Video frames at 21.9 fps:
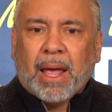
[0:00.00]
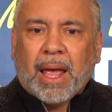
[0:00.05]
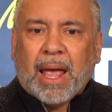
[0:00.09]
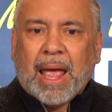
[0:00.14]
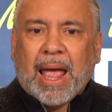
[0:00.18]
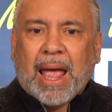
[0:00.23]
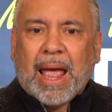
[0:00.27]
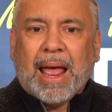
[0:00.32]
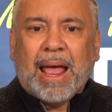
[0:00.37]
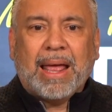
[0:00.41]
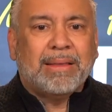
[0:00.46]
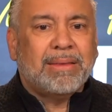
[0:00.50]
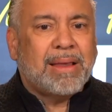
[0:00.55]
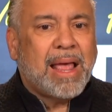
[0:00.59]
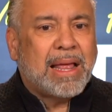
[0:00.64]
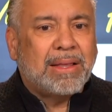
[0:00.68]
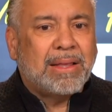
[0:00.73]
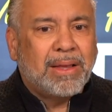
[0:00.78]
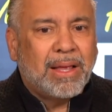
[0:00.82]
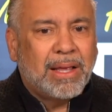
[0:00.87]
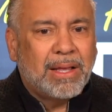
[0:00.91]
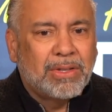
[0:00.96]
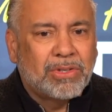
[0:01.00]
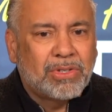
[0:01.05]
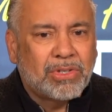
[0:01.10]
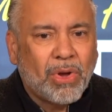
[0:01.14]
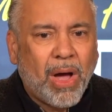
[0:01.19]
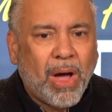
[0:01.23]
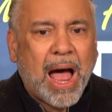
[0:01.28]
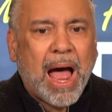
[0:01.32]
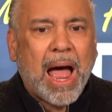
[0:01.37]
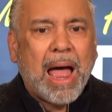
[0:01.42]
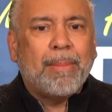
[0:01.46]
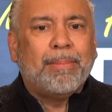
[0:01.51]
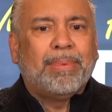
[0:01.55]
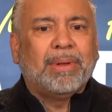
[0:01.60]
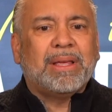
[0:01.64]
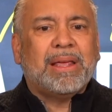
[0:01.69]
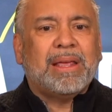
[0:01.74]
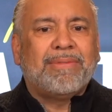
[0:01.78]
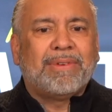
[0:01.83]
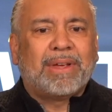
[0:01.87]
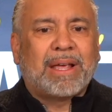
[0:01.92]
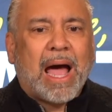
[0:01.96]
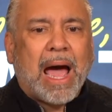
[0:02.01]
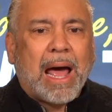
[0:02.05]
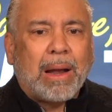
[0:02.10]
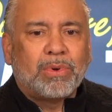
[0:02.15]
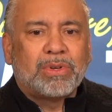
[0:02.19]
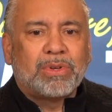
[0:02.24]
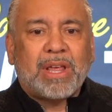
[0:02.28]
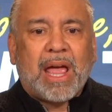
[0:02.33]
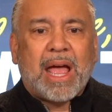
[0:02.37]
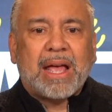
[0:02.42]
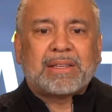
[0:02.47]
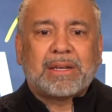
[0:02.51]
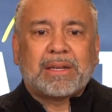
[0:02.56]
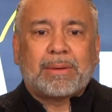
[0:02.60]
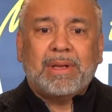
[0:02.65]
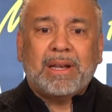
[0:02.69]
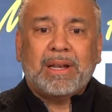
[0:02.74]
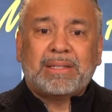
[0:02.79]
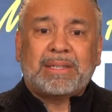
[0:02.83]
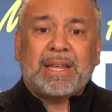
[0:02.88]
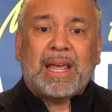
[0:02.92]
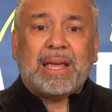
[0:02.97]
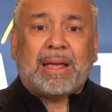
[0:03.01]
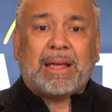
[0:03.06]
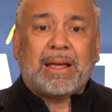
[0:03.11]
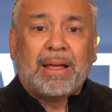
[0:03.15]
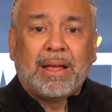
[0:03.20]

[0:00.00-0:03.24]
And so I believe God was asking me to take